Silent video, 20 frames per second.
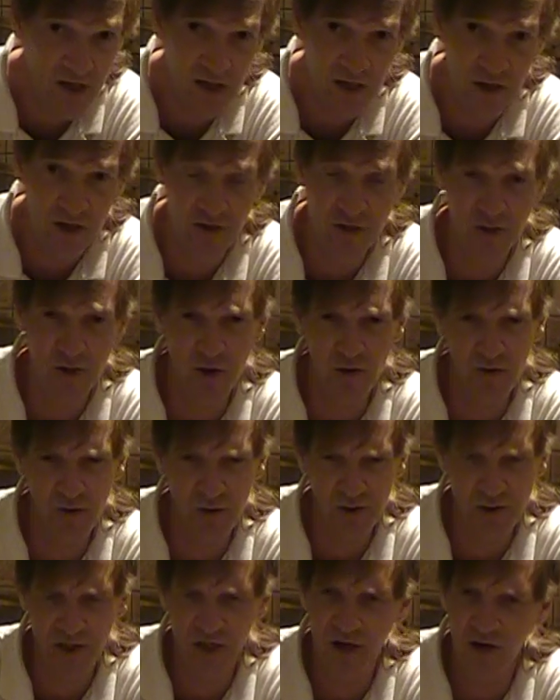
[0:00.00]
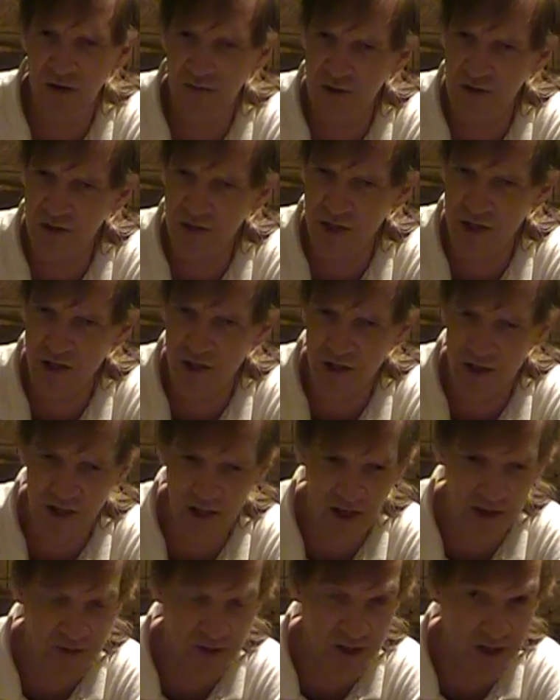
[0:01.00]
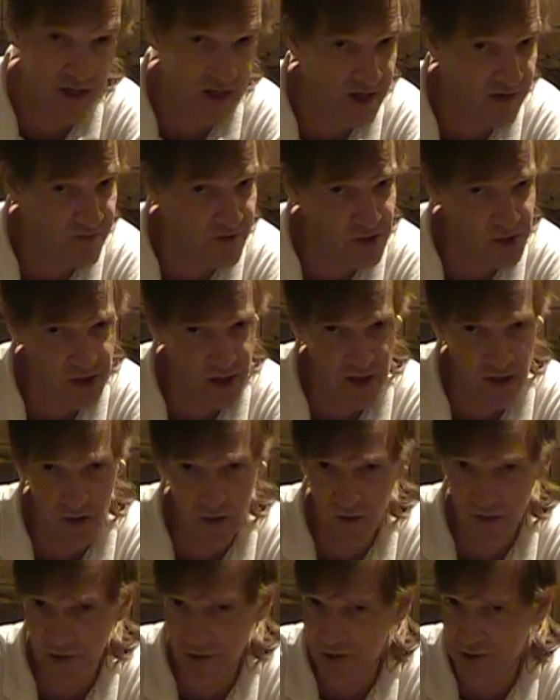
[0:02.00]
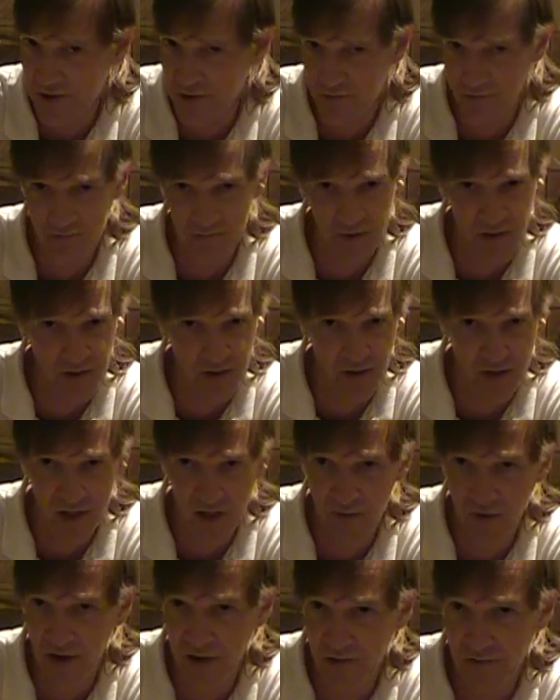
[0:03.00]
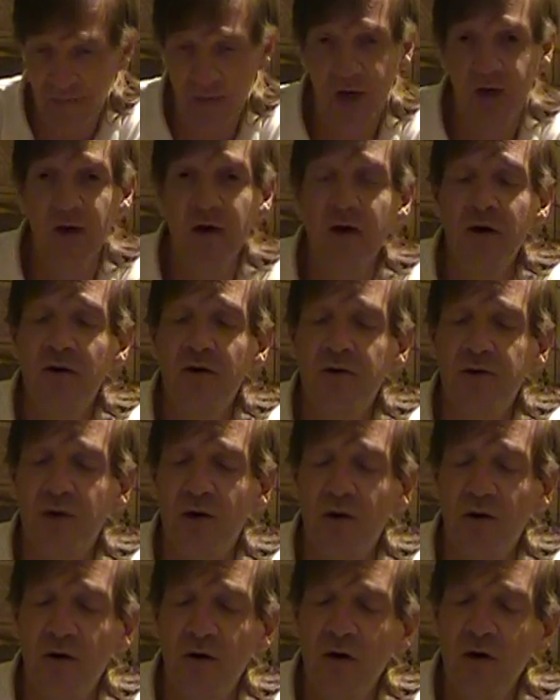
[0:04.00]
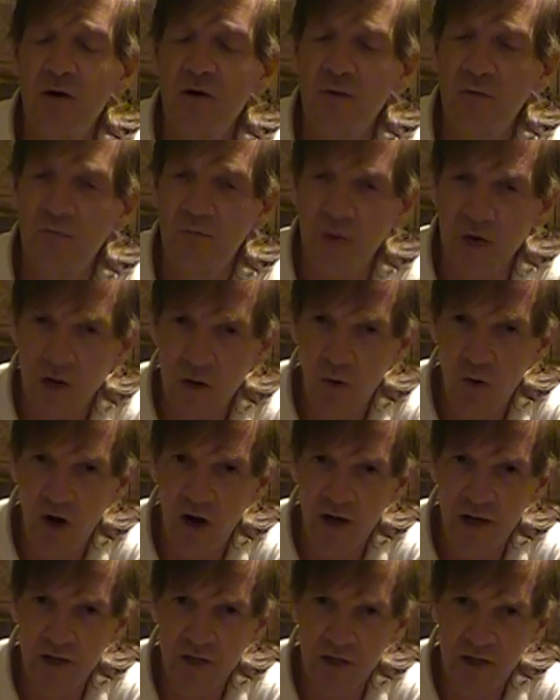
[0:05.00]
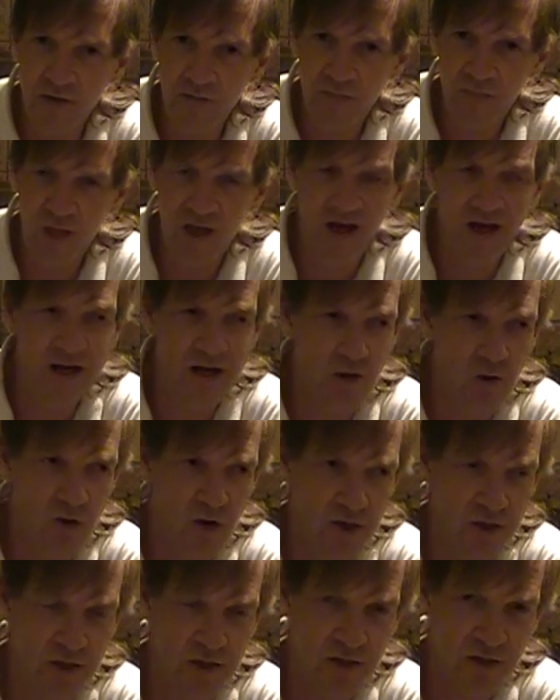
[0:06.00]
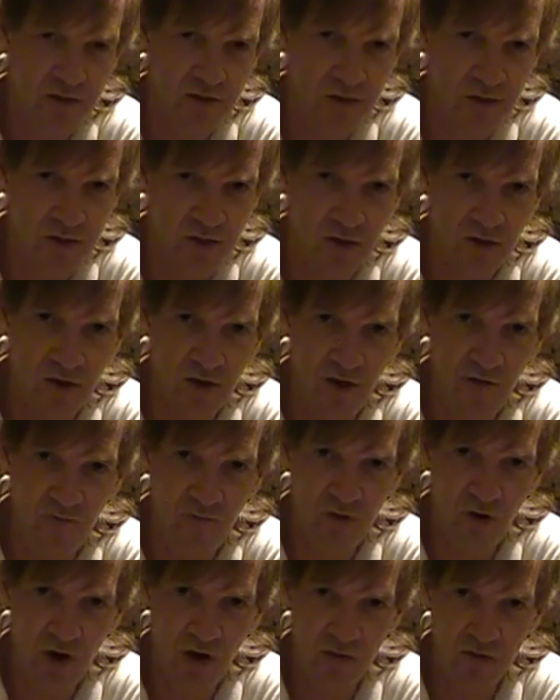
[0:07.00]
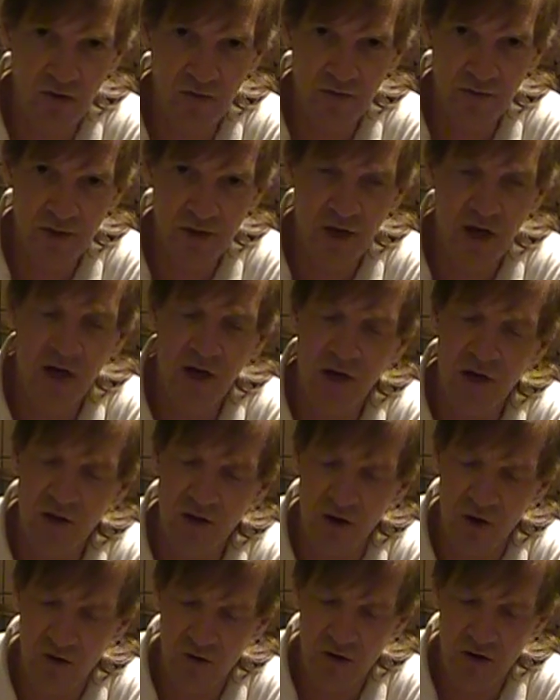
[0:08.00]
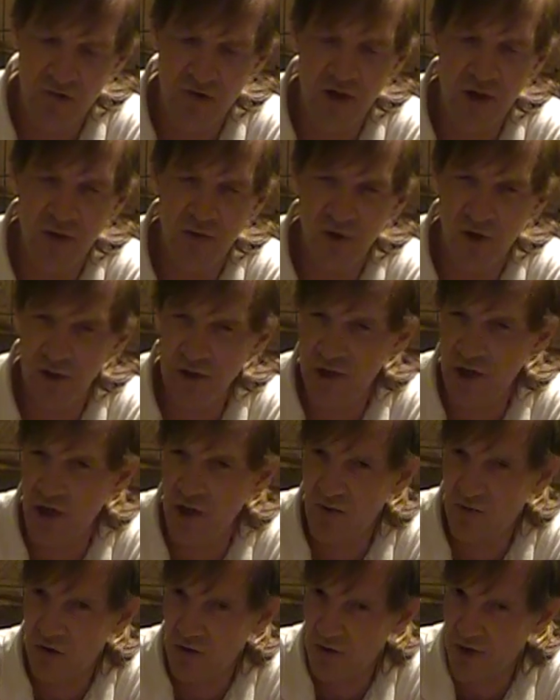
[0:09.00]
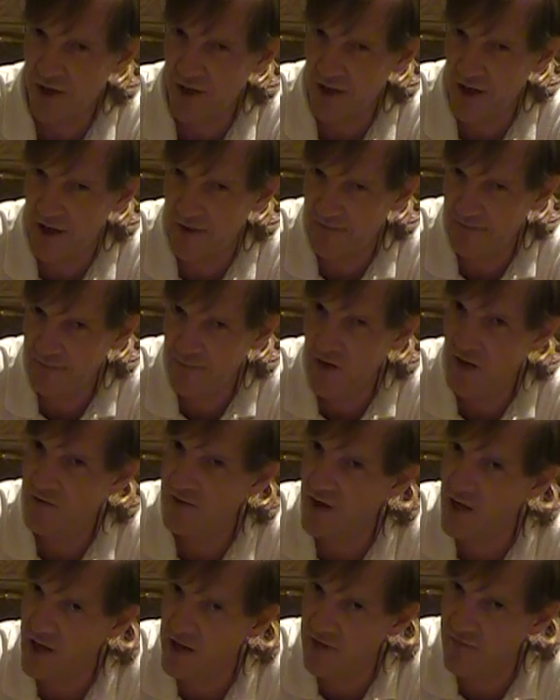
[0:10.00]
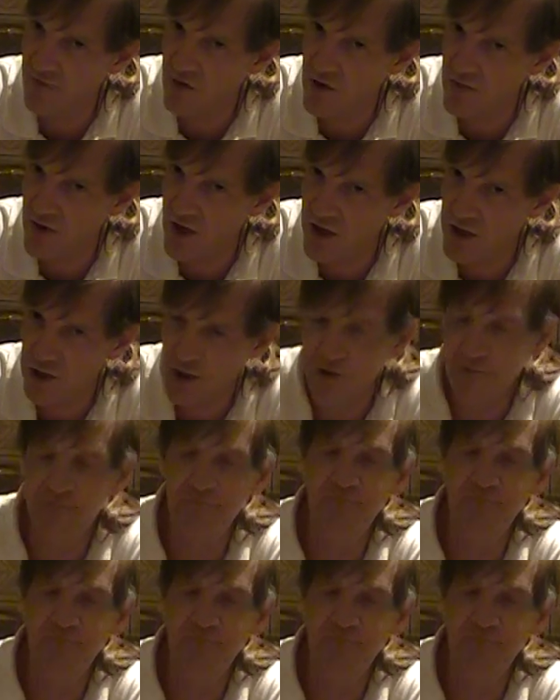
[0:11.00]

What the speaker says: years almost now I've been teaching, and I've seen every cello that's been on eBay. So, pick wisely. Any questions or you have problems, you know where to reach me on cellopro.net. Thank you very much.